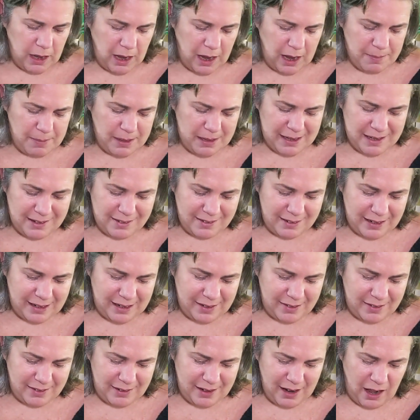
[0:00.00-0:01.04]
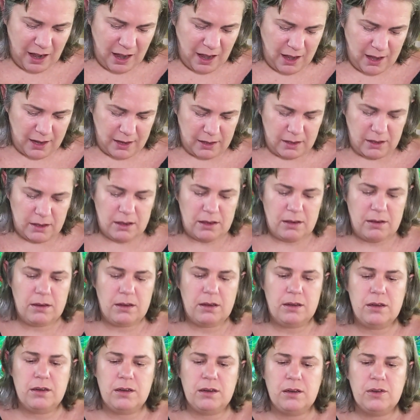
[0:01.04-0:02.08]
I mean, it's not.
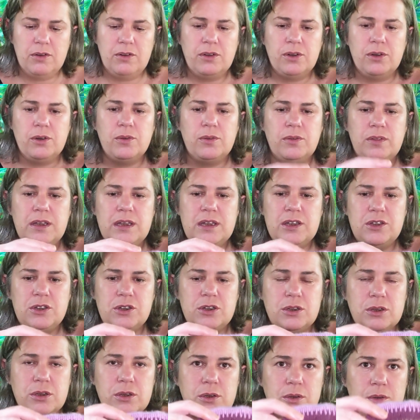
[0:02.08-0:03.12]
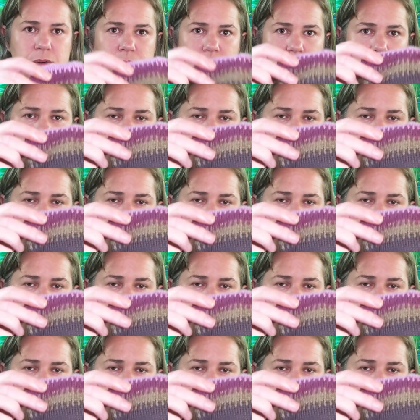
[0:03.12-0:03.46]
I'll do these two.